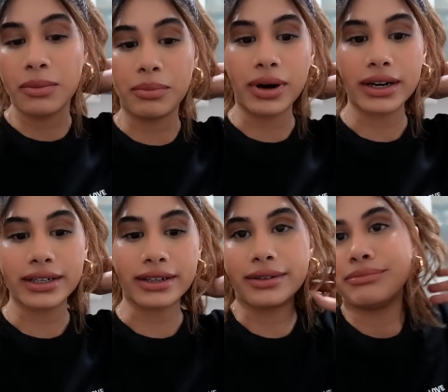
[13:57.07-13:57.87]
but
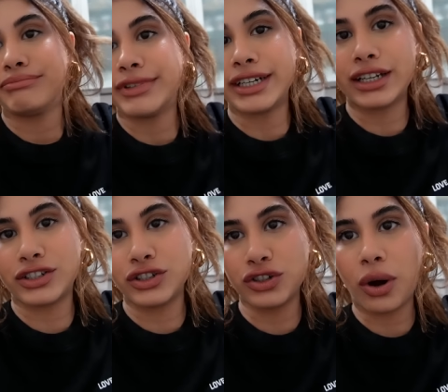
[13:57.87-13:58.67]
um, it does
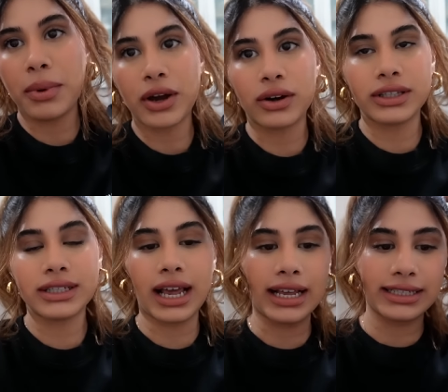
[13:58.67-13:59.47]
the job I got
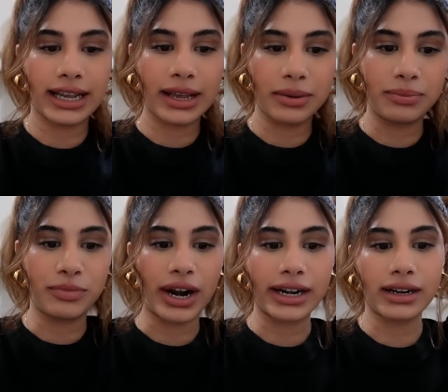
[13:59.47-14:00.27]
this as a
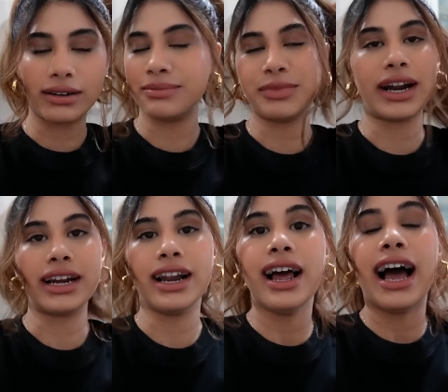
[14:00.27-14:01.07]
bridal
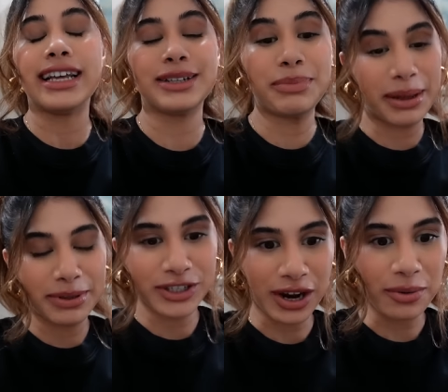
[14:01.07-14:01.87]
bridal as a
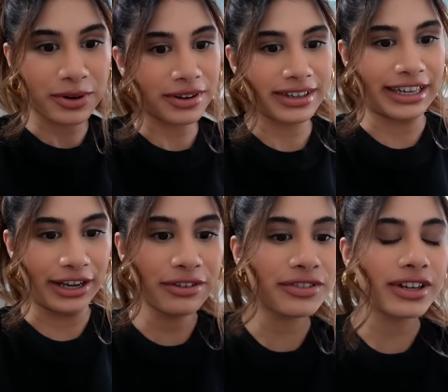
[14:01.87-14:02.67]
baby shower
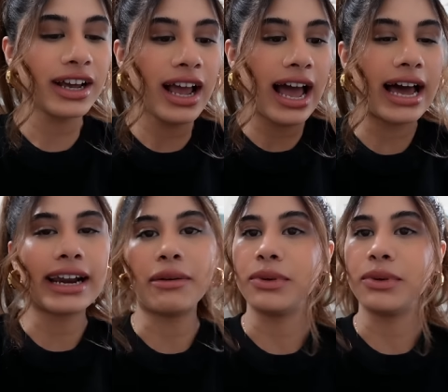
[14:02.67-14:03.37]
gift and I've